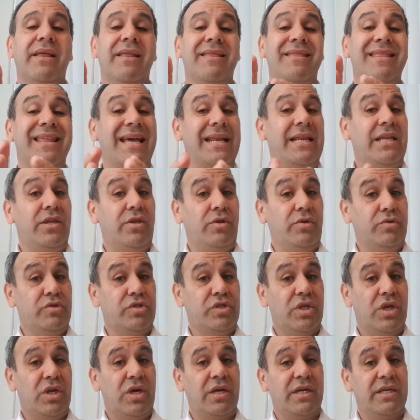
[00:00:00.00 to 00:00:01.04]
that he used
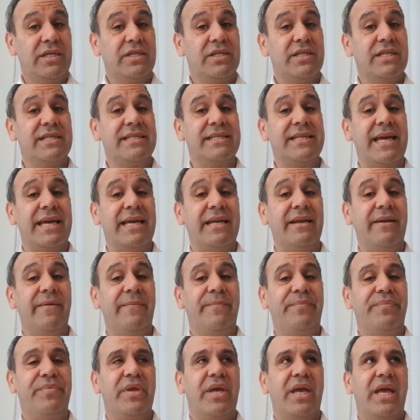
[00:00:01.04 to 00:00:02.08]
to log into the site,
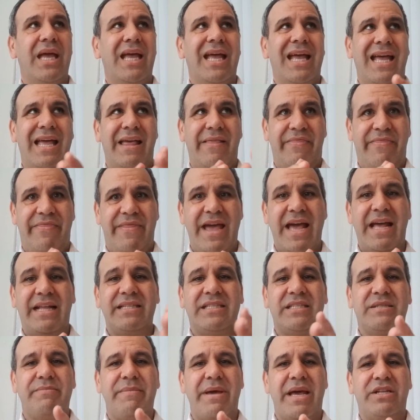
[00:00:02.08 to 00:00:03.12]
and
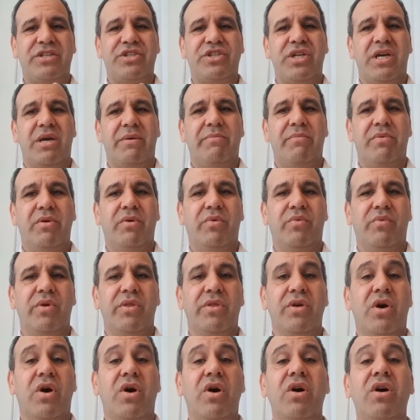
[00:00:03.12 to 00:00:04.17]
that's matched up with
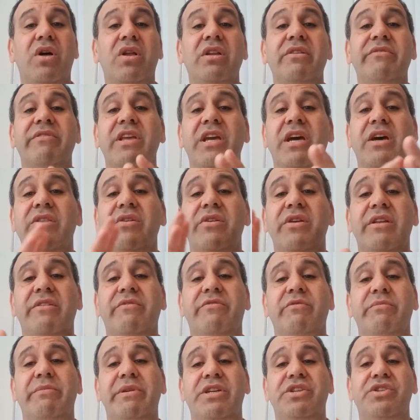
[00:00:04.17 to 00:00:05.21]
all of the other
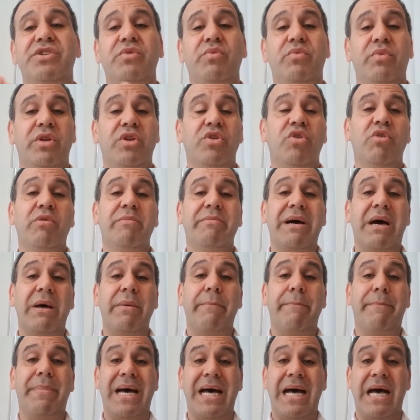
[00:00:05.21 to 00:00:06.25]
information we know about
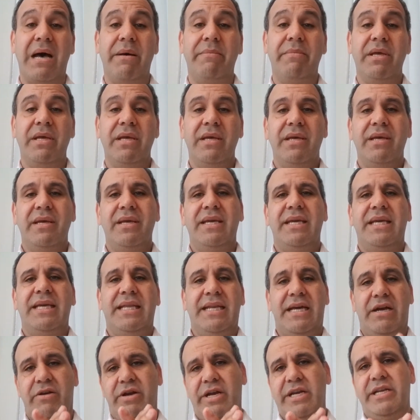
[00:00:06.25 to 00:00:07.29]
Bob in
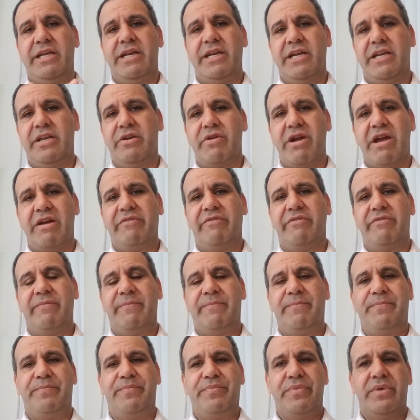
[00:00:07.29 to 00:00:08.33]
our identity graph.
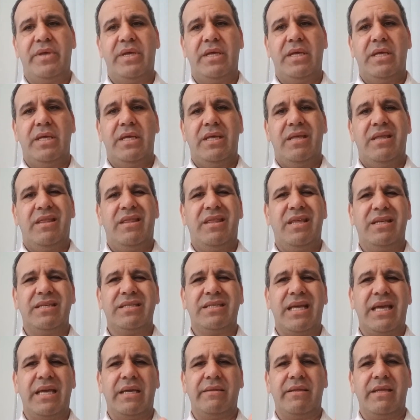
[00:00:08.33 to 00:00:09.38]
Things
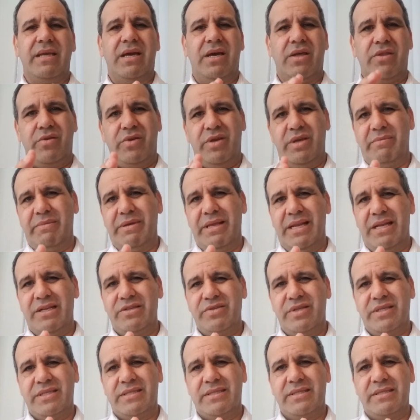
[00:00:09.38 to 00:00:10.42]
like the other email
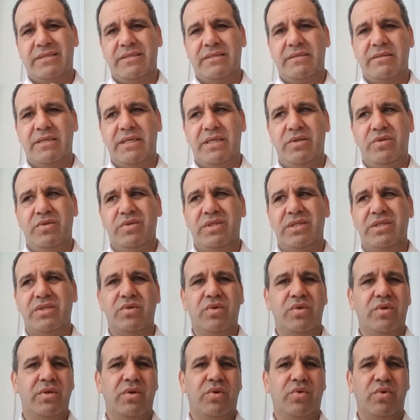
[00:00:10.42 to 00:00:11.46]
addresses he uses
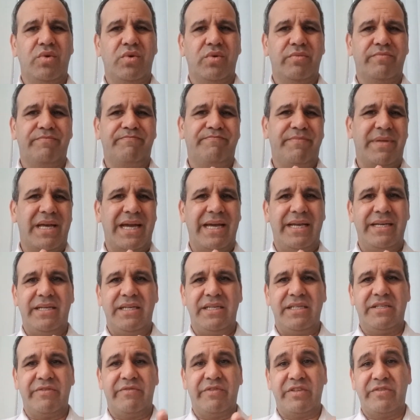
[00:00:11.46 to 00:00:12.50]
or the
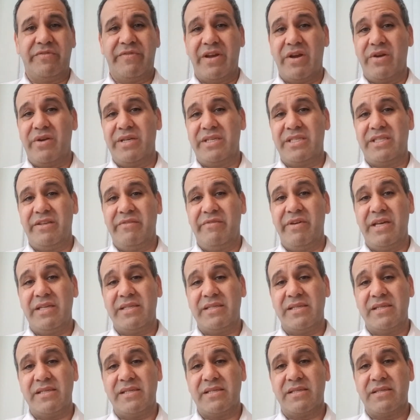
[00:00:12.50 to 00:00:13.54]
IDs of his various
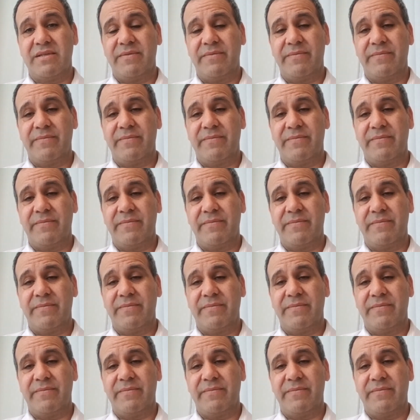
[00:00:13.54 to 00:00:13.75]
devices.